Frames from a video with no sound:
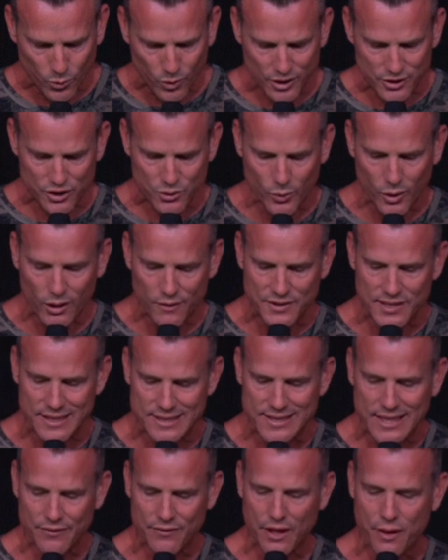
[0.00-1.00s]
1:12
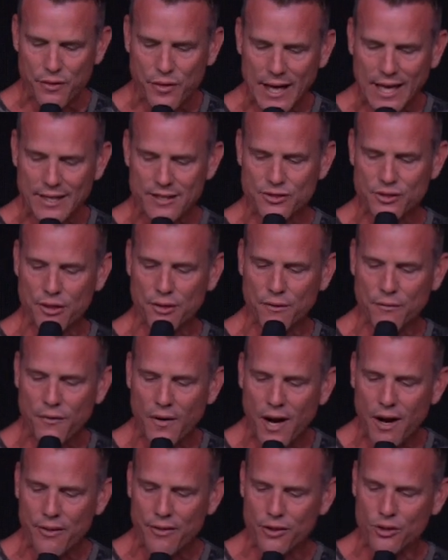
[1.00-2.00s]
says, giving thanks to the
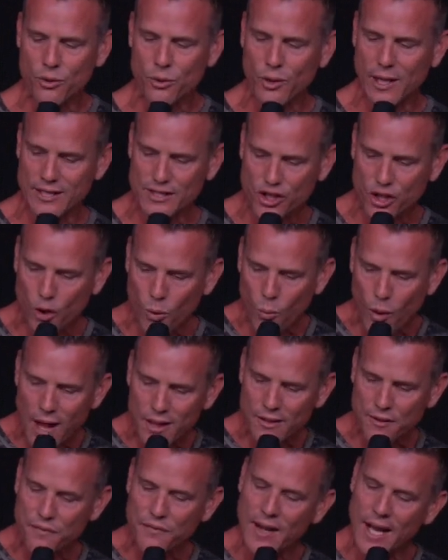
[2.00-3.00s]
Father who has
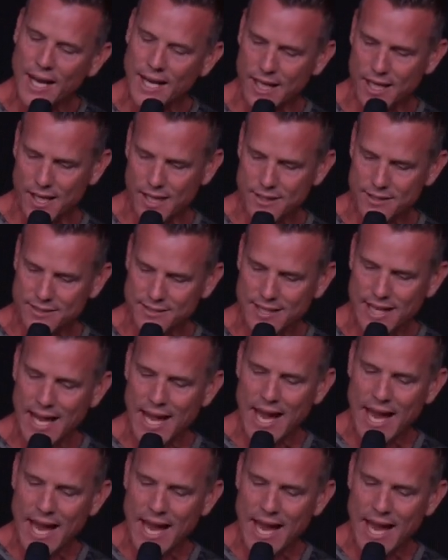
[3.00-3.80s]
qualified us,